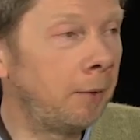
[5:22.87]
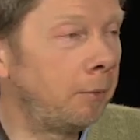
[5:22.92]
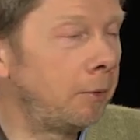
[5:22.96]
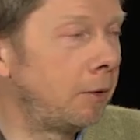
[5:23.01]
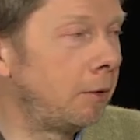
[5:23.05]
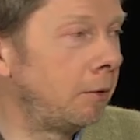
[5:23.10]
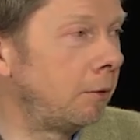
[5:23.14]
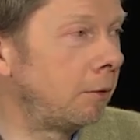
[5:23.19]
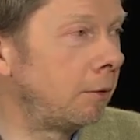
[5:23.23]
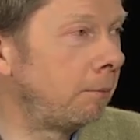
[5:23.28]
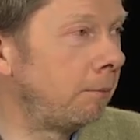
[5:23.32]
I would
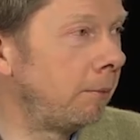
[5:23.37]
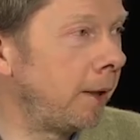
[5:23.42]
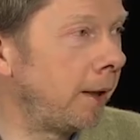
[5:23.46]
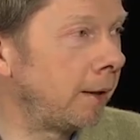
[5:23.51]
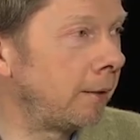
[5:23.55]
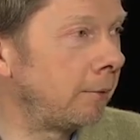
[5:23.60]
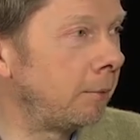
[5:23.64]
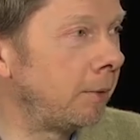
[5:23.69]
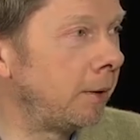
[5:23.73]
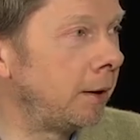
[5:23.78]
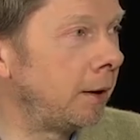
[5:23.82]
look
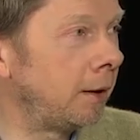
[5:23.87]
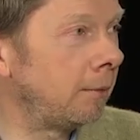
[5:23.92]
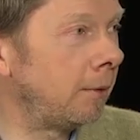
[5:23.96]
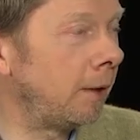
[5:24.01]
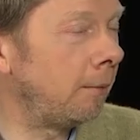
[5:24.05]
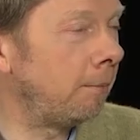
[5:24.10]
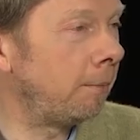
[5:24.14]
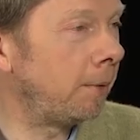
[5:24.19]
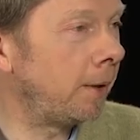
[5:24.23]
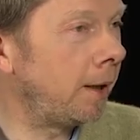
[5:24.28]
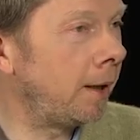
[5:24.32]
back when it,
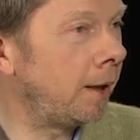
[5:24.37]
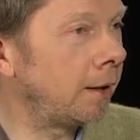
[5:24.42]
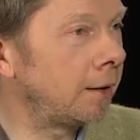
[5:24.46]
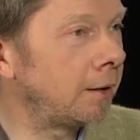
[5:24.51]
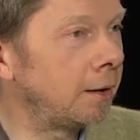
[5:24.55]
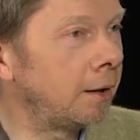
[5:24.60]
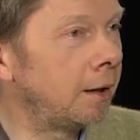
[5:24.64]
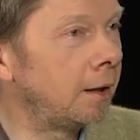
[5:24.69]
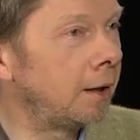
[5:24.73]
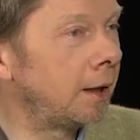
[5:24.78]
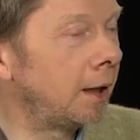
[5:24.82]
I
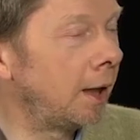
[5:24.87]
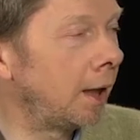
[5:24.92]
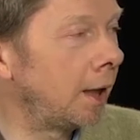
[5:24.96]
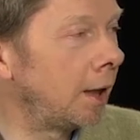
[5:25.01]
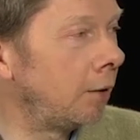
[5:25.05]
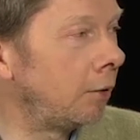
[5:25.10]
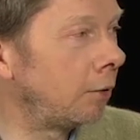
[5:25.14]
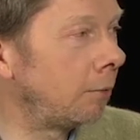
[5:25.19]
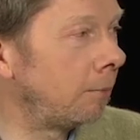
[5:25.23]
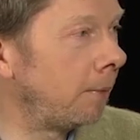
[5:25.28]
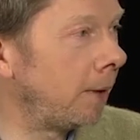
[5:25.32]
parked it, I'd
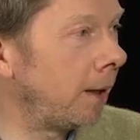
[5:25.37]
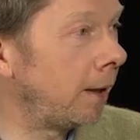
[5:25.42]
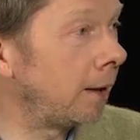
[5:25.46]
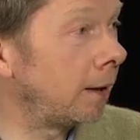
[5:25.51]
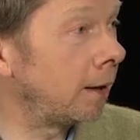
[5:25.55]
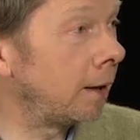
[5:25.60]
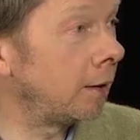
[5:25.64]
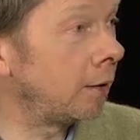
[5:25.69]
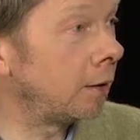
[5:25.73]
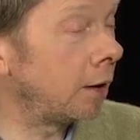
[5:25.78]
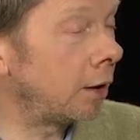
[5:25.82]
look back
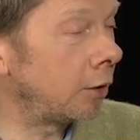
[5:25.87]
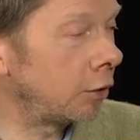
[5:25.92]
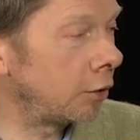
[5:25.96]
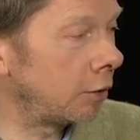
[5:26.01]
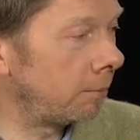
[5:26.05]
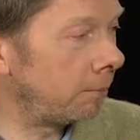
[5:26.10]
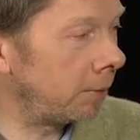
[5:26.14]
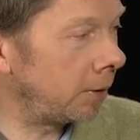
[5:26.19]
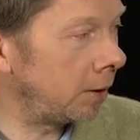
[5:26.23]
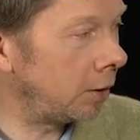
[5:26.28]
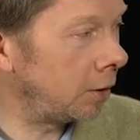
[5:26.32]
and just
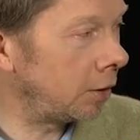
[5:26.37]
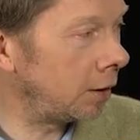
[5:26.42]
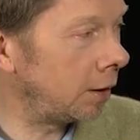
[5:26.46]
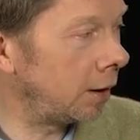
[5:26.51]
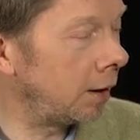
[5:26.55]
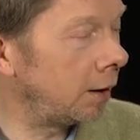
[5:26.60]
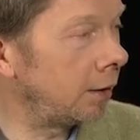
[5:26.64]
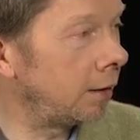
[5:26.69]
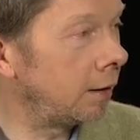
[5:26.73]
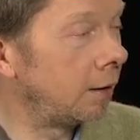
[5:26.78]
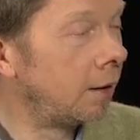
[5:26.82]

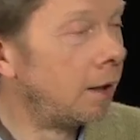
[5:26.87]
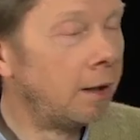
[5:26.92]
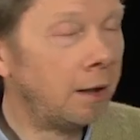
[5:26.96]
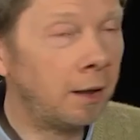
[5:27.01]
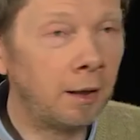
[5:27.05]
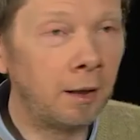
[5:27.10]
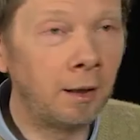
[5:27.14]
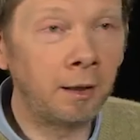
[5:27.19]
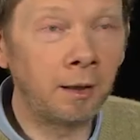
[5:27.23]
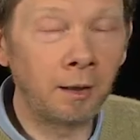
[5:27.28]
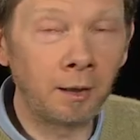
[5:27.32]
appreciate
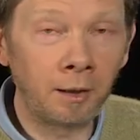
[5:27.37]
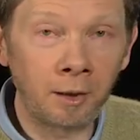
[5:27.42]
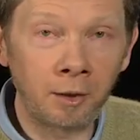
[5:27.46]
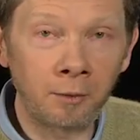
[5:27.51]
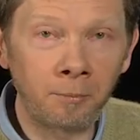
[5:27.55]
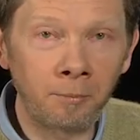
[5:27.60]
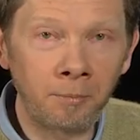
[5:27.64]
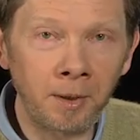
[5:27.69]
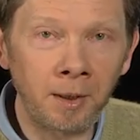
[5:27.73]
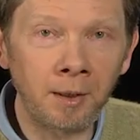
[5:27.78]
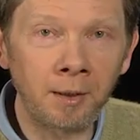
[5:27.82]
it
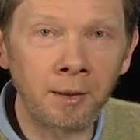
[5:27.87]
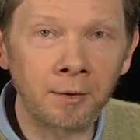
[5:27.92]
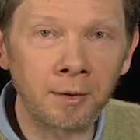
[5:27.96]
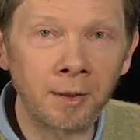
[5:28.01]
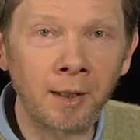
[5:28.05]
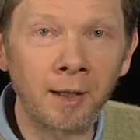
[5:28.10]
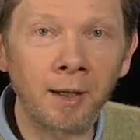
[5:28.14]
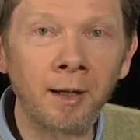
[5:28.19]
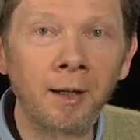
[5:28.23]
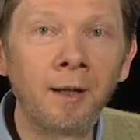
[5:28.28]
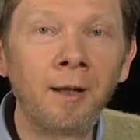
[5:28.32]
being
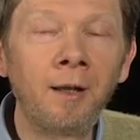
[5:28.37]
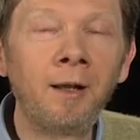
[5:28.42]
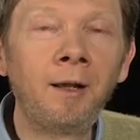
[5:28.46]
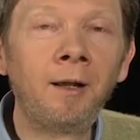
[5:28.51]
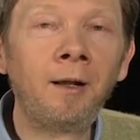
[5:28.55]
there.